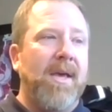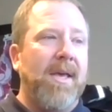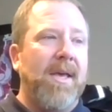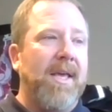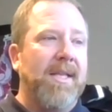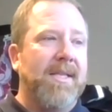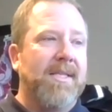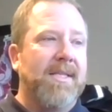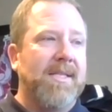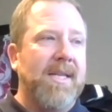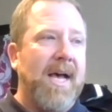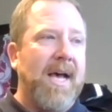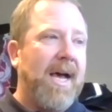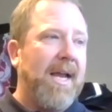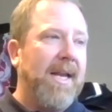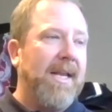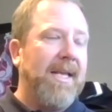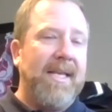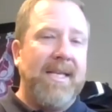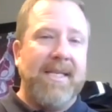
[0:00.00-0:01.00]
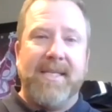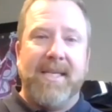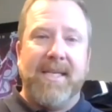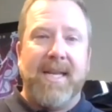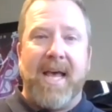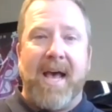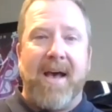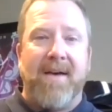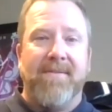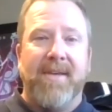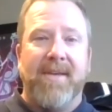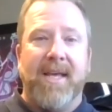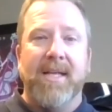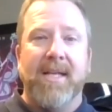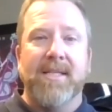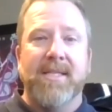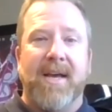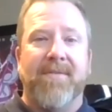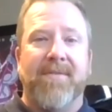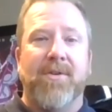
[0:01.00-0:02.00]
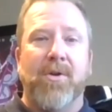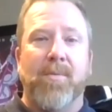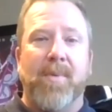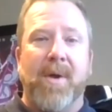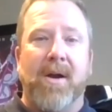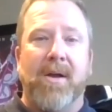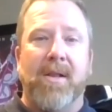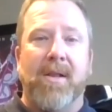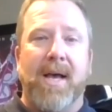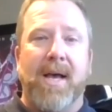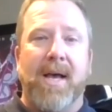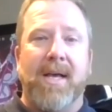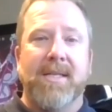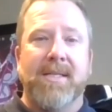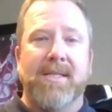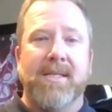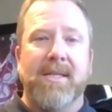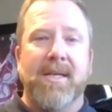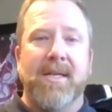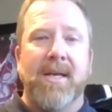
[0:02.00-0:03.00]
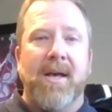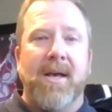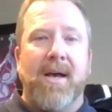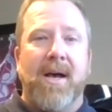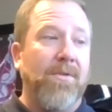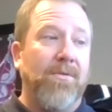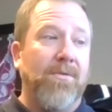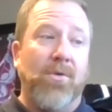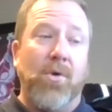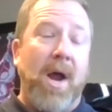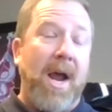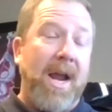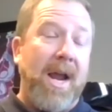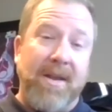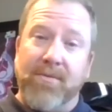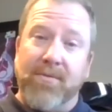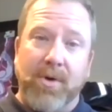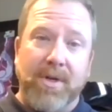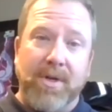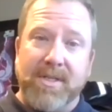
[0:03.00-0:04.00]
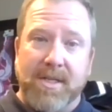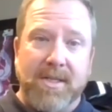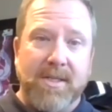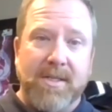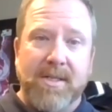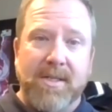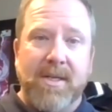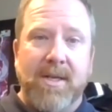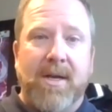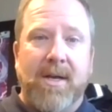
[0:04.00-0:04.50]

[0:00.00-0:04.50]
it's not easy to have kids after you're paralyzed for a variety of reasons.